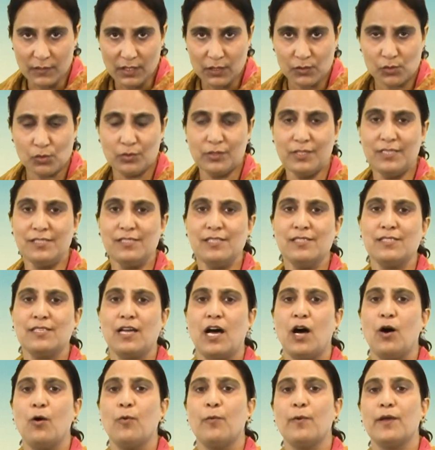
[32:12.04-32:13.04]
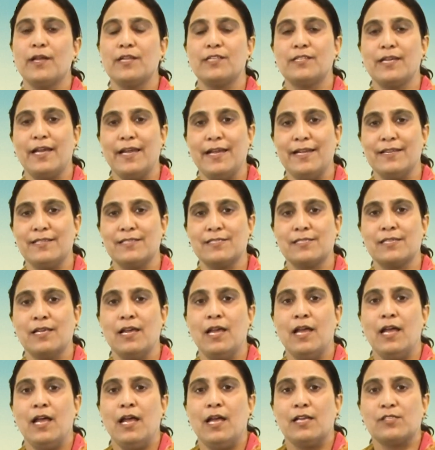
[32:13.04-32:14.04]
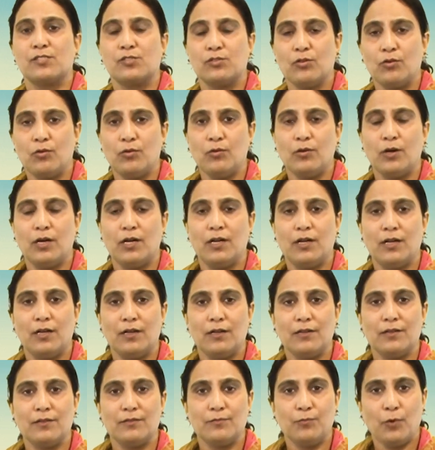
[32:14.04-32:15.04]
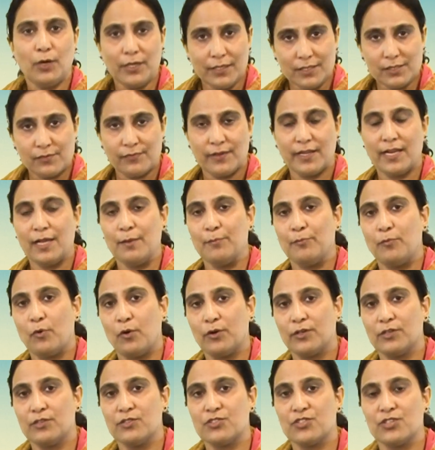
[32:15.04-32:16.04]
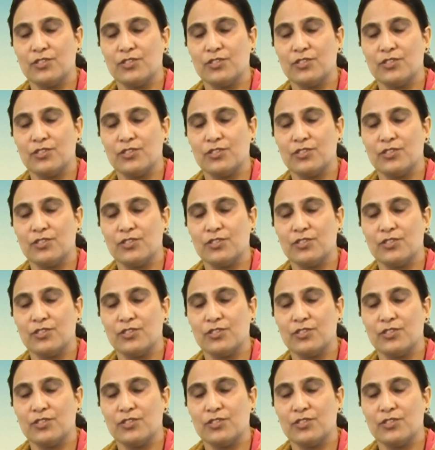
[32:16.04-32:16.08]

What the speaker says: So this is how it ends. So what is very important,